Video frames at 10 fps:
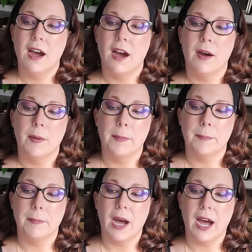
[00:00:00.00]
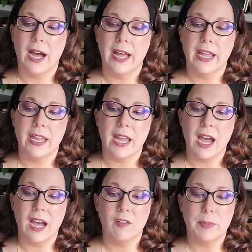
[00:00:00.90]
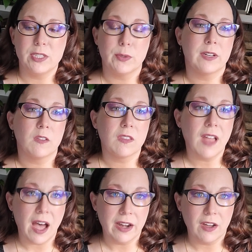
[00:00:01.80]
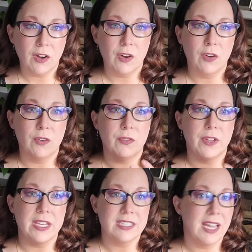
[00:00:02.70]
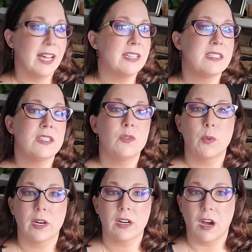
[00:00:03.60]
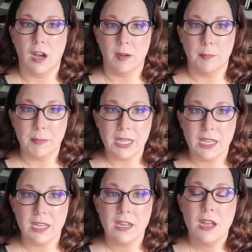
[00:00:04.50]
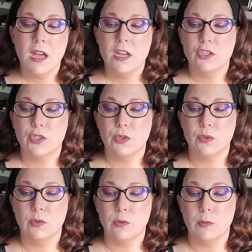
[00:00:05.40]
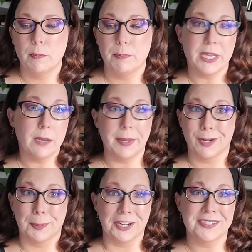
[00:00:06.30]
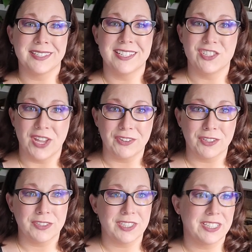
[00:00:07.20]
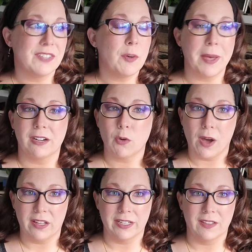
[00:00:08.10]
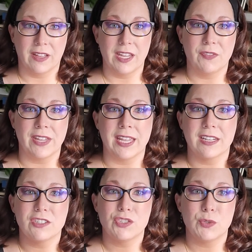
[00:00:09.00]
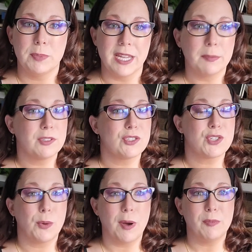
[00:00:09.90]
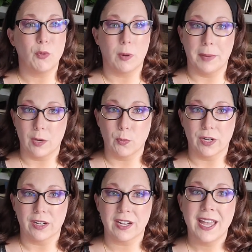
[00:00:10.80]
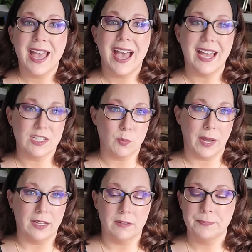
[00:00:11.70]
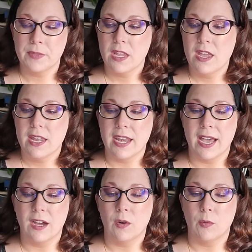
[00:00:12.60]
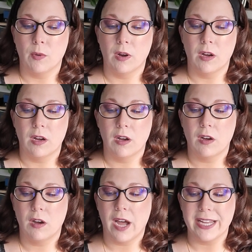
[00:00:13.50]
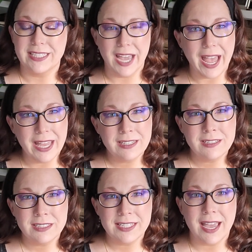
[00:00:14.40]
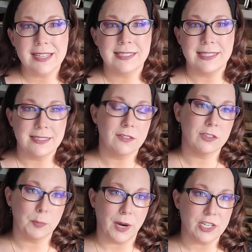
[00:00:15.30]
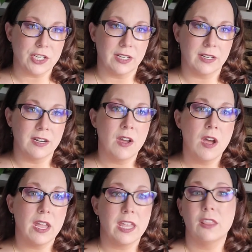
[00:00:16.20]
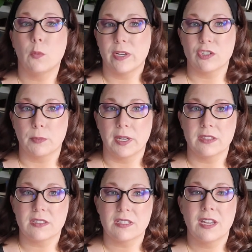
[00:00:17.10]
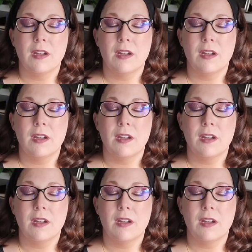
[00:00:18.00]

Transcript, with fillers: Um, I have been doing a lot of intensive work on me to be a better person in general, to live a better quality life, and to be able to show up for my work as well. Now, I tend to get seasonal depression in the winter months.